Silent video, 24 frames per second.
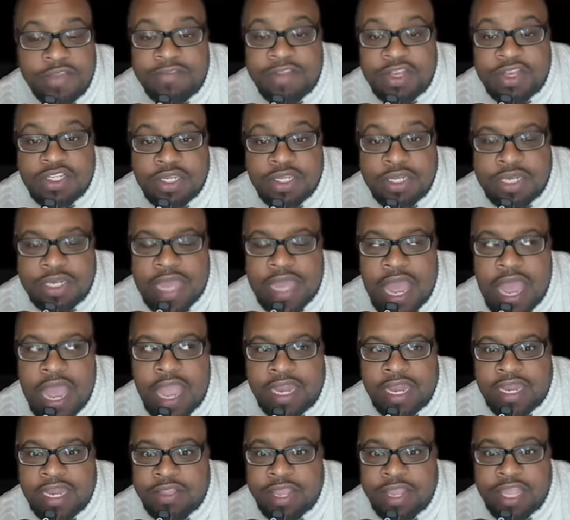She eventually
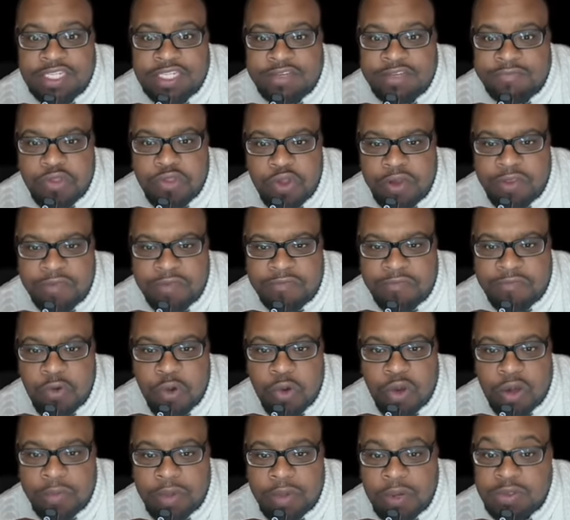died at the age of
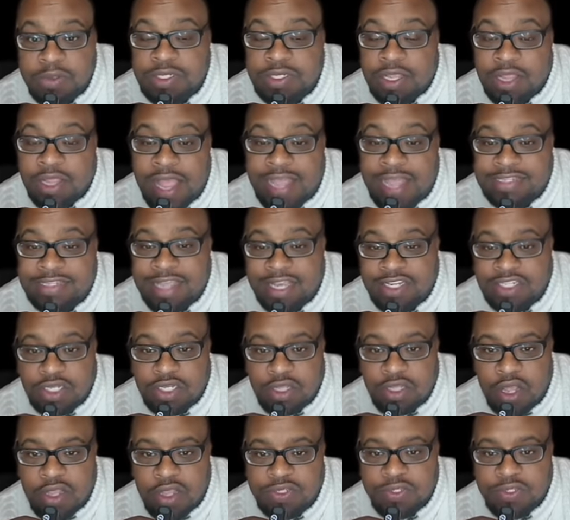34, but it was a class action